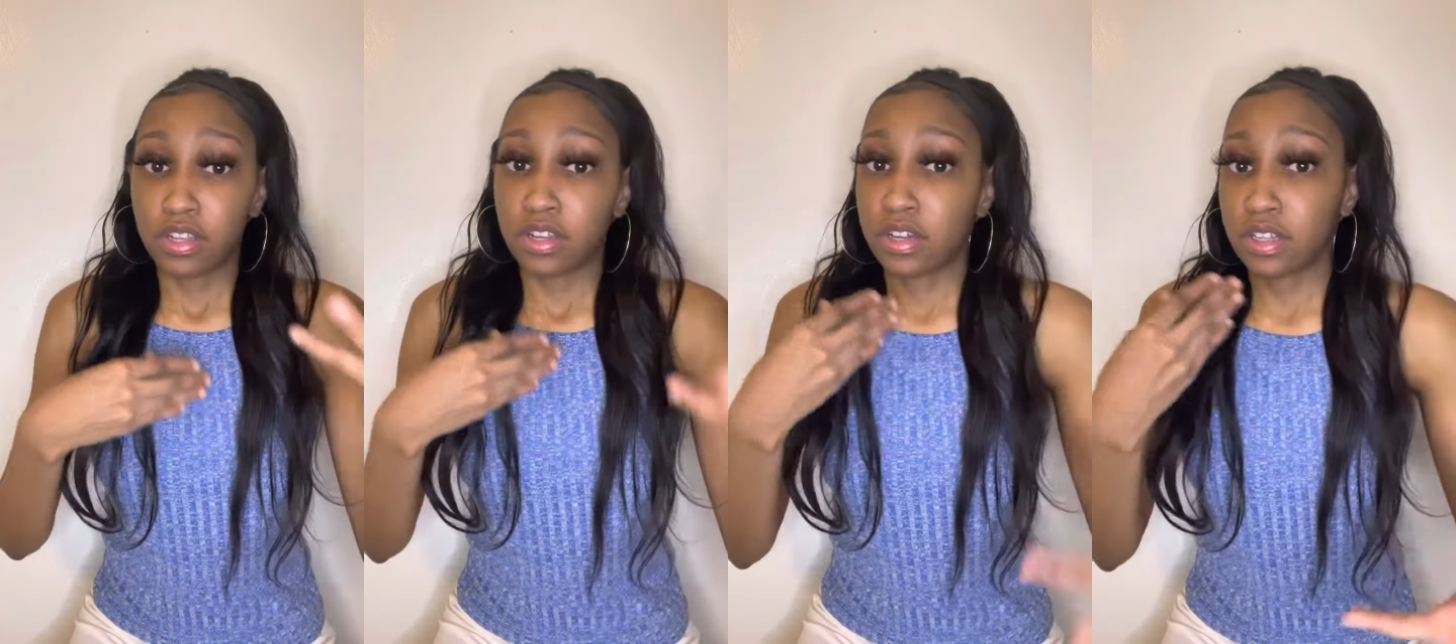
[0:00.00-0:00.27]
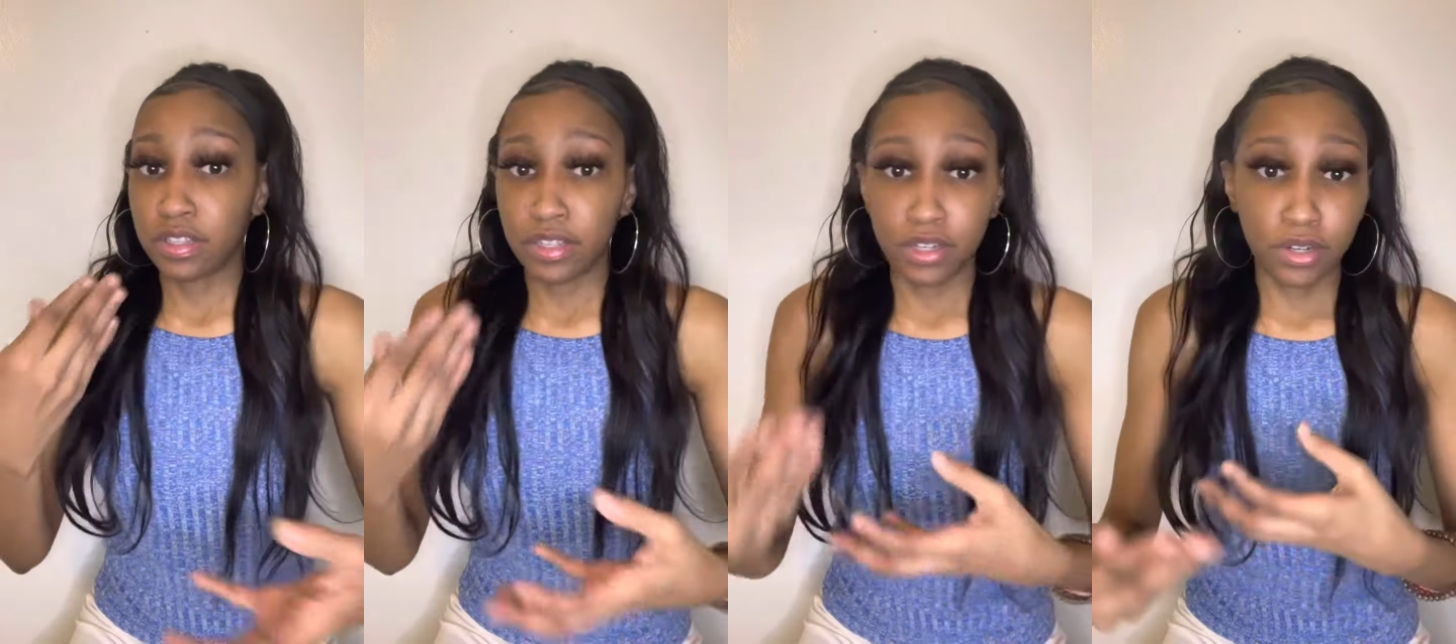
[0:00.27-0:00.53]

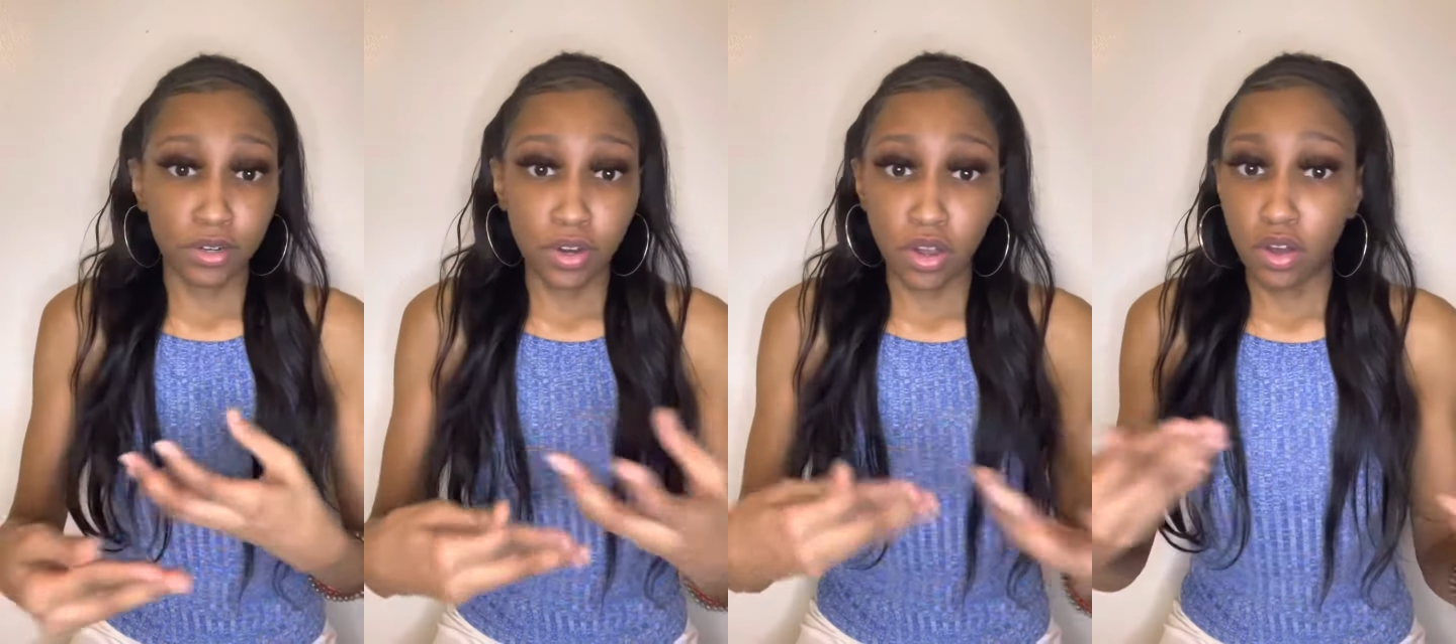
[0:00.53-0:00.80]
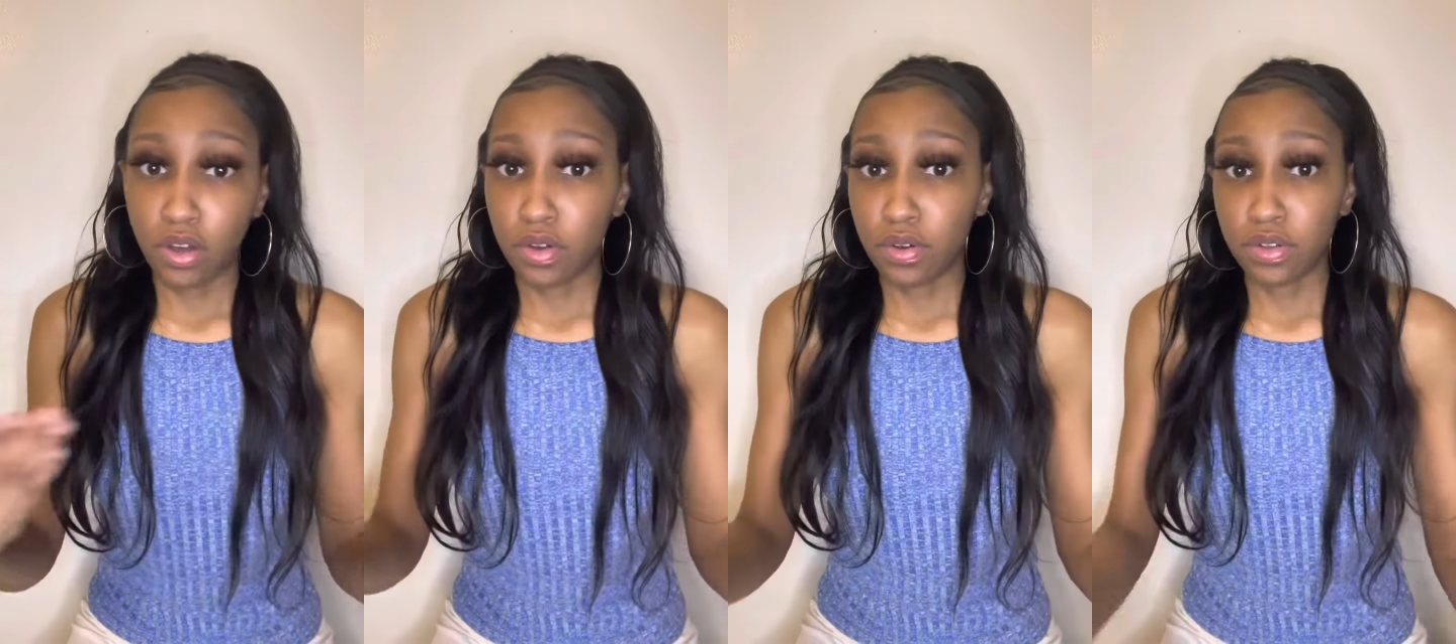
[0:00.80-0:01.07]
clear
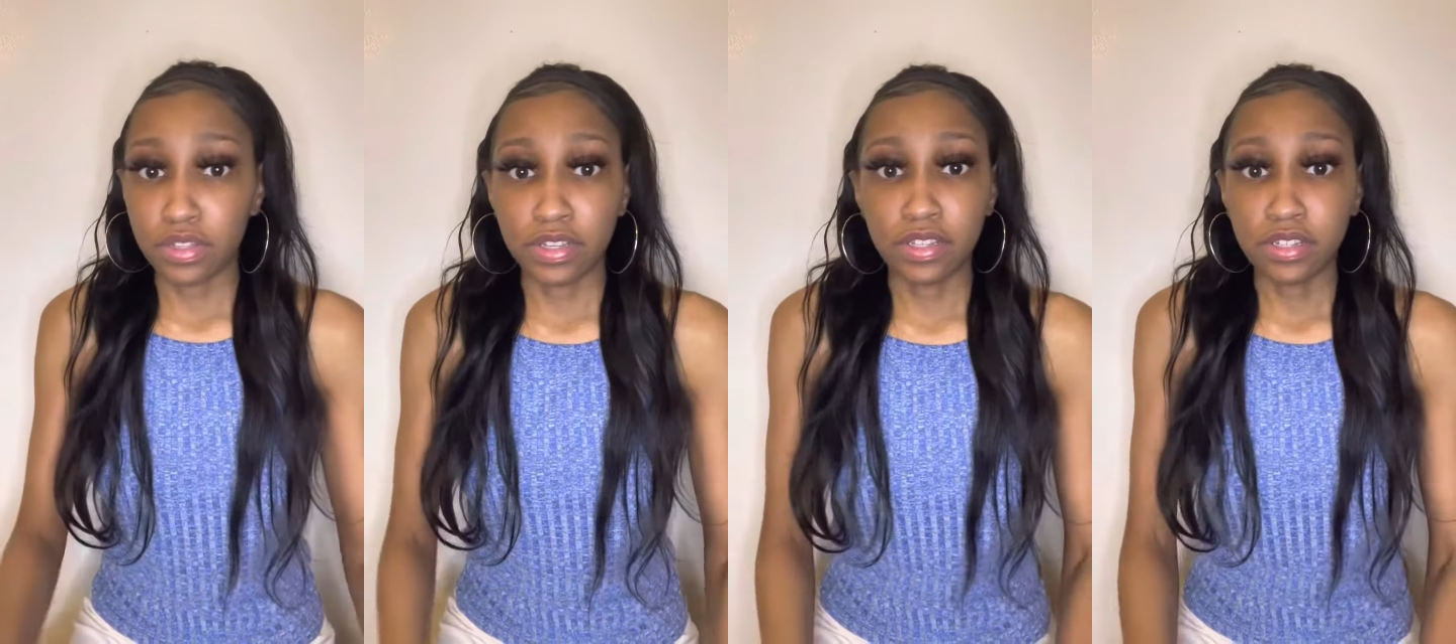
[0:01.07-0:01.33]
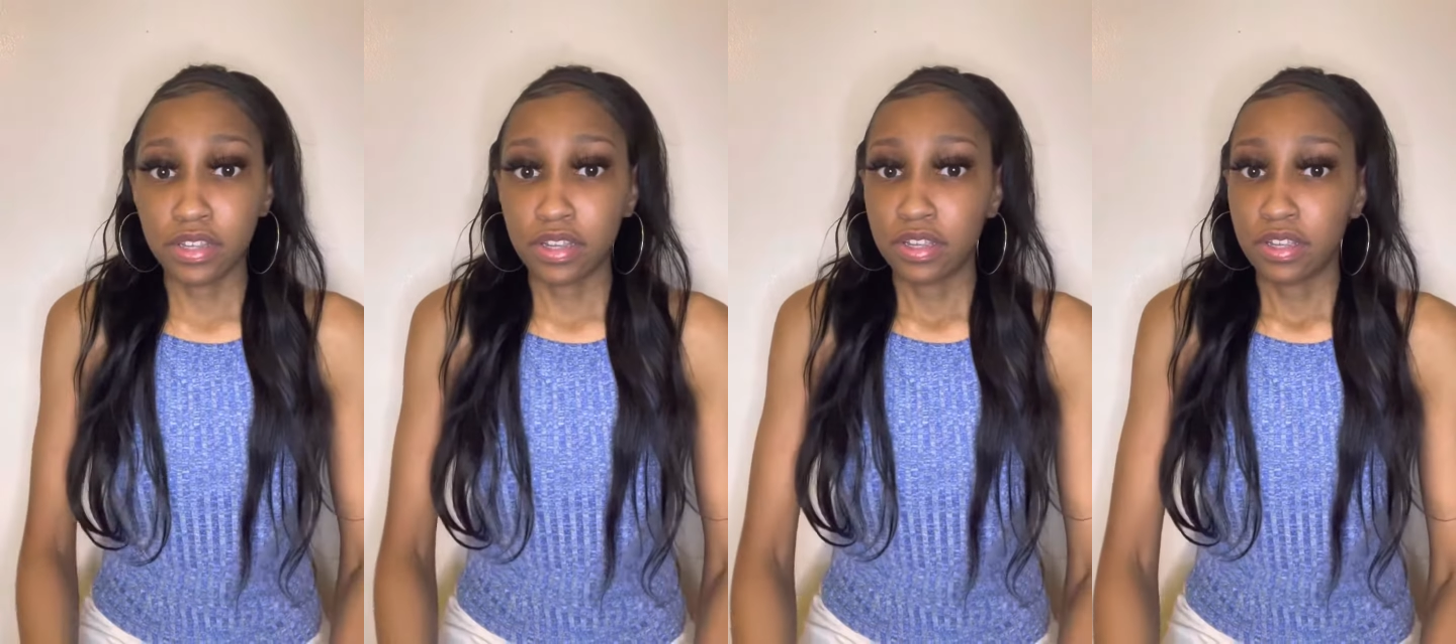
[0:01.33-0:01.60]
all this